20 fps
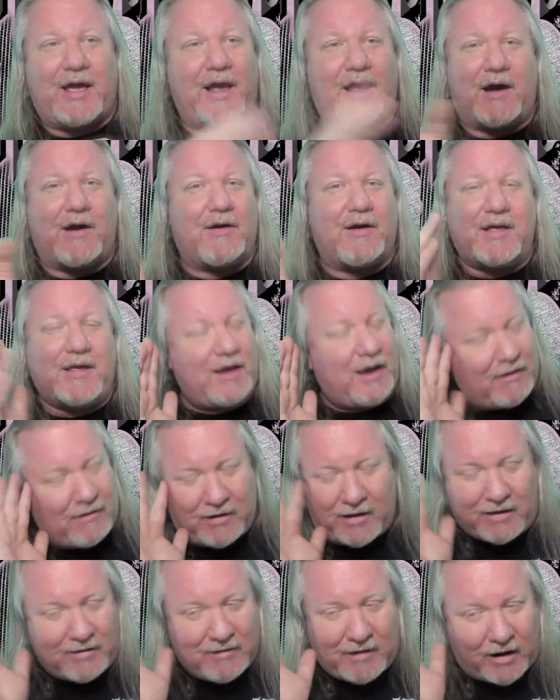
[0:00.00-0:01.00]
I, I, already, I
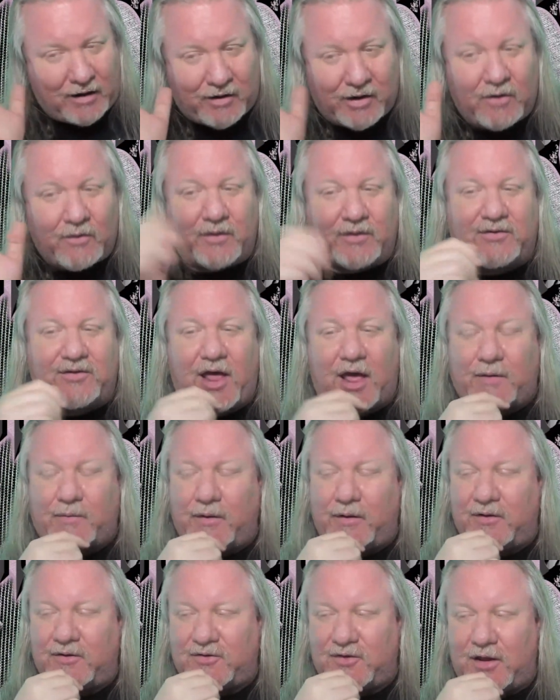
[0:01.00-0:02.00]
already, I already know
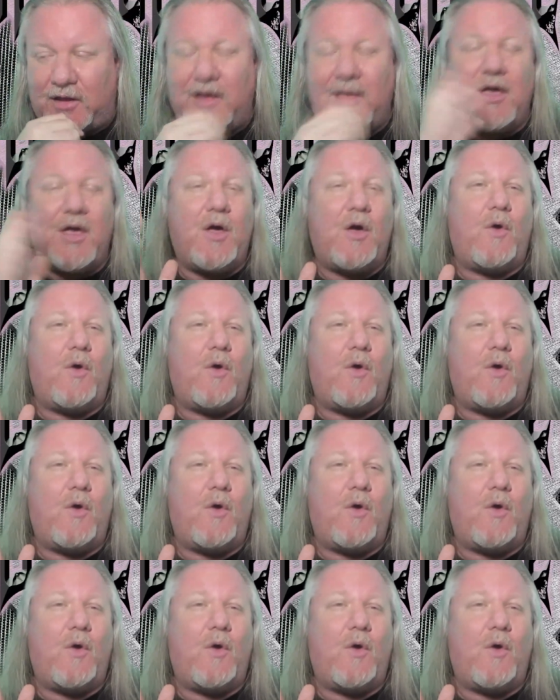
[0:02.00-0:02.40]
exactly what I'm gonna say.